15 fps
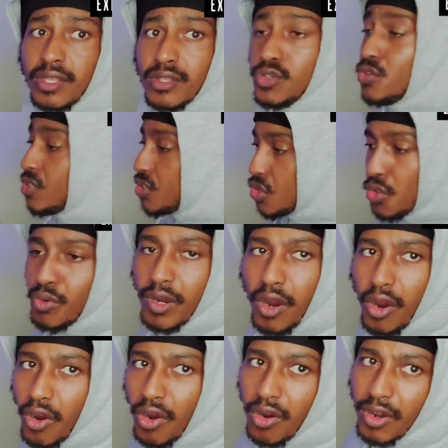You could do it
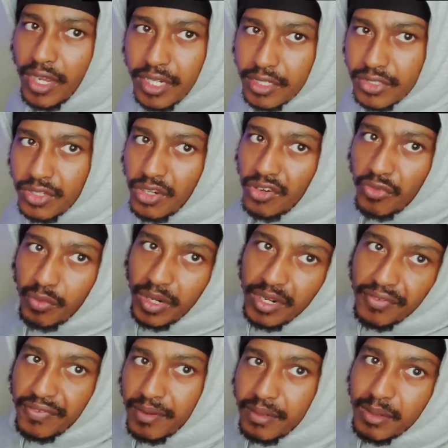all in the software
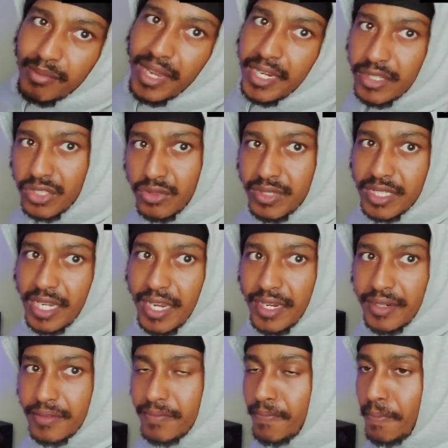from the mic. So it's
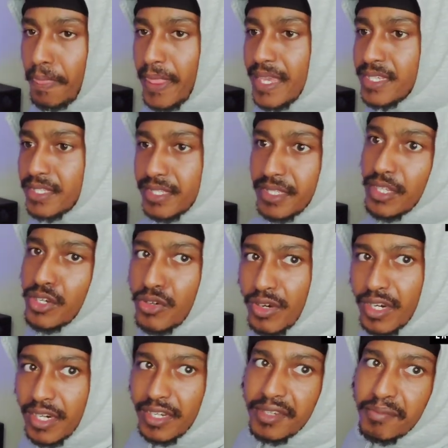like, it's still
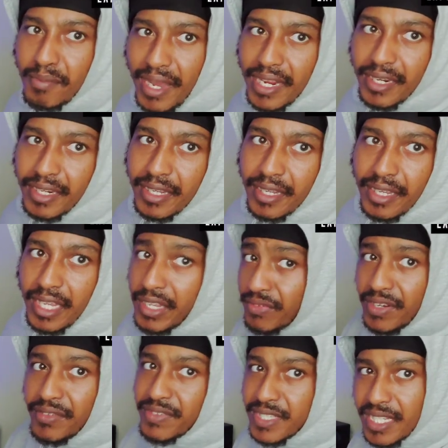a good mic,
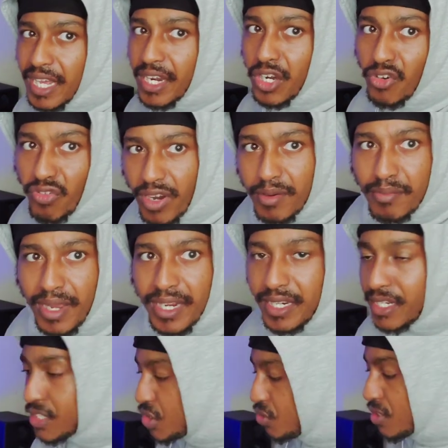even if it's not a great
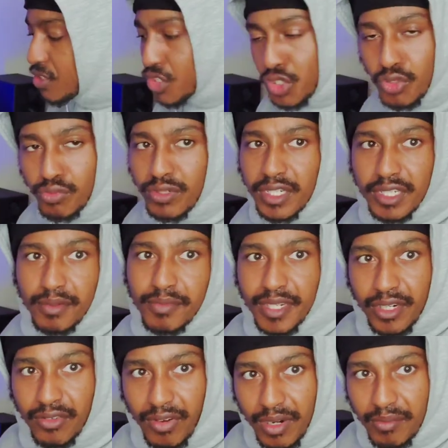mic, because you could tune it to be
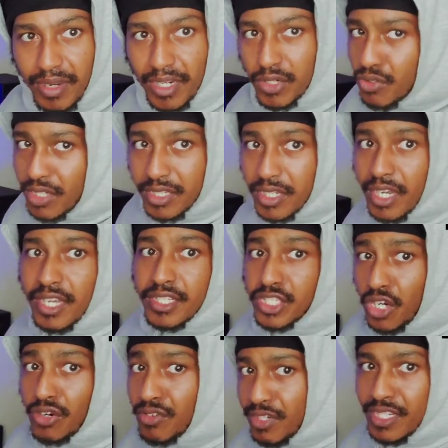a great mic. You could
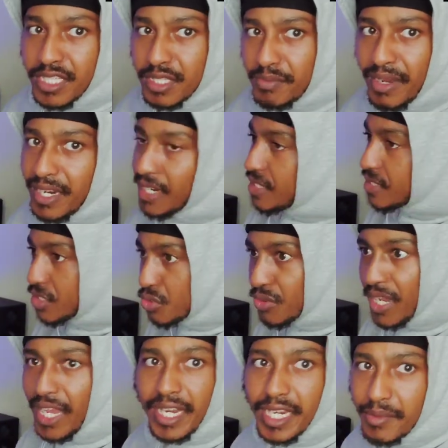turn this mic
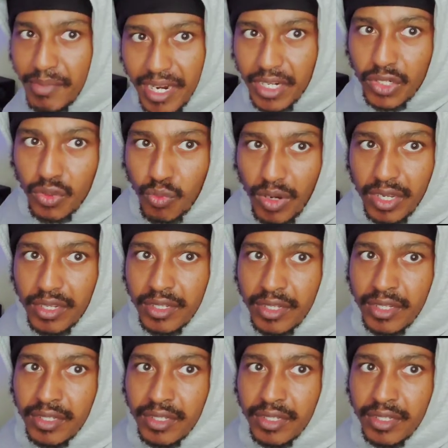into any mic you want,